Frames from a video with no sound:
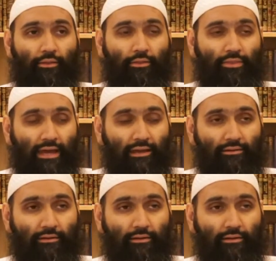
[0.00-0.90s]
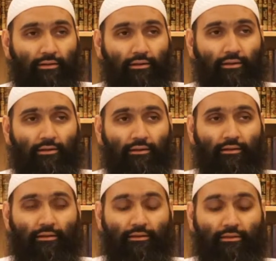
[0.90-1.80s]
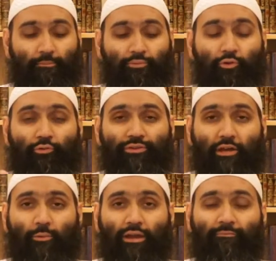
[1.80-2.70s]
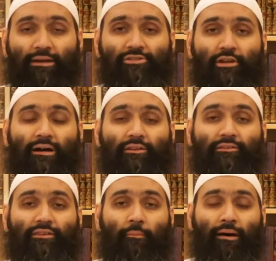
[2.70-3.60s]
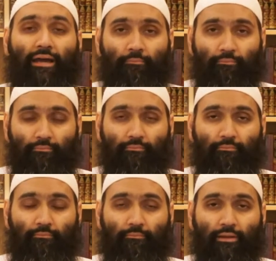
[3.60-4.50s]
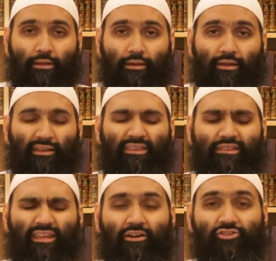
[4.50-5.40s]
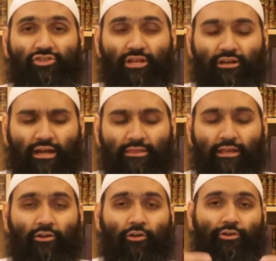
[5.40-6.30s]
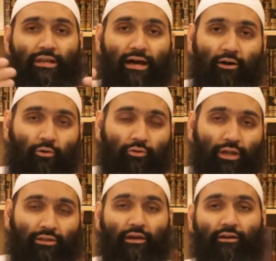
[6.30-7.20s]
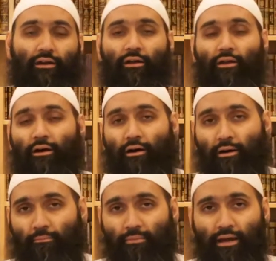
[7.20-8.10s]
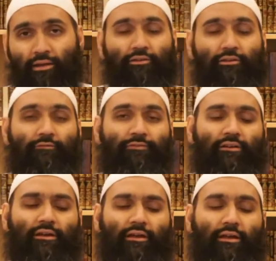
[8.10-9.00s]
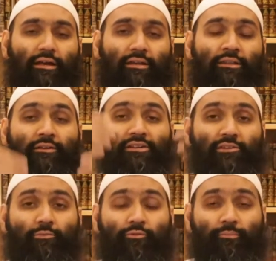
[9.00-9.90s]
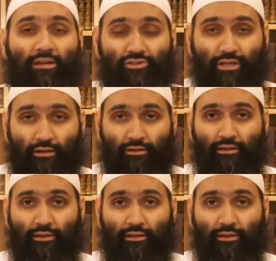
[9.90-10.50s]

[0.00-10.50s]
that the proofs that we have mentioned about the tama'im, that they are shirk and they are not allowed and they are haram, and the different narrations we've mentioned,